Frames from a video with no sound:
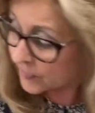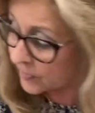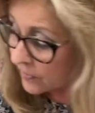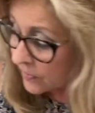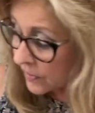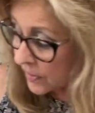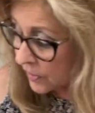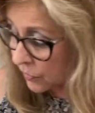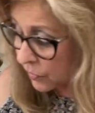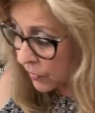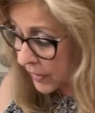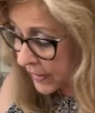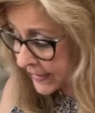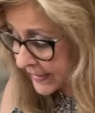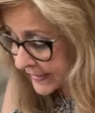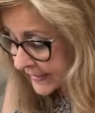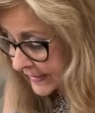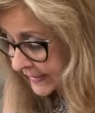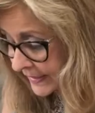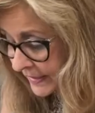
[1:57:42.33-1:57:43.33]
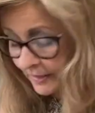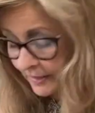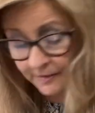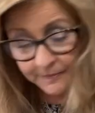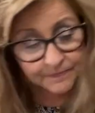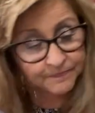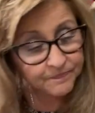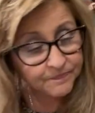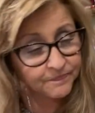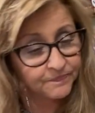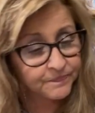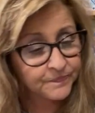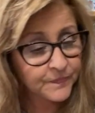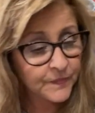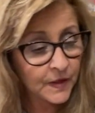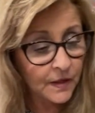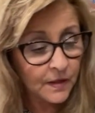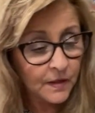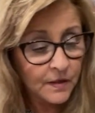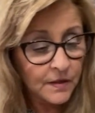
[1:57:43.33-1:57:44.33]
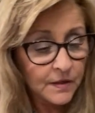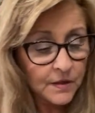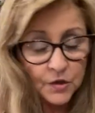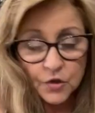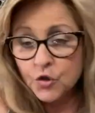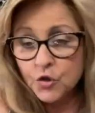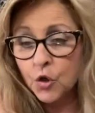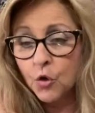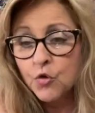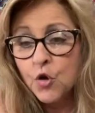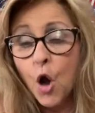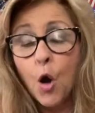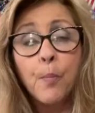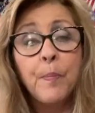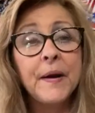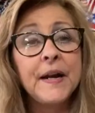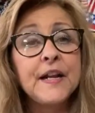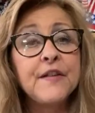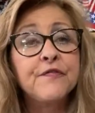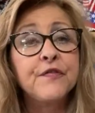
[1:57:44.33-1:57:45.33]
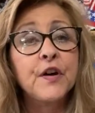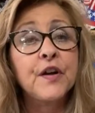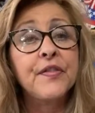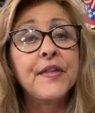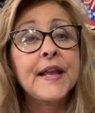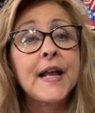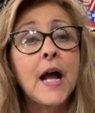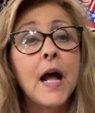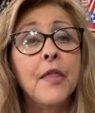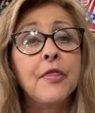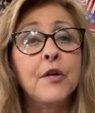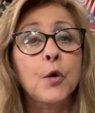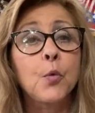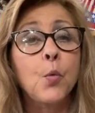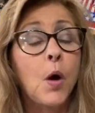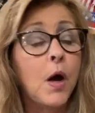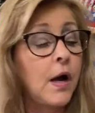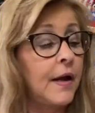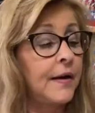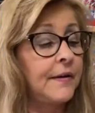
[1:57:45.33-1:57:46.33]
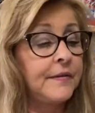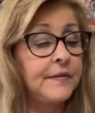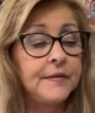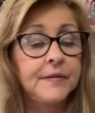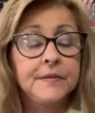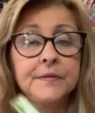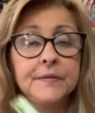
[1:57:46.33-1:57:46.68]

All right. So nobody for the other one.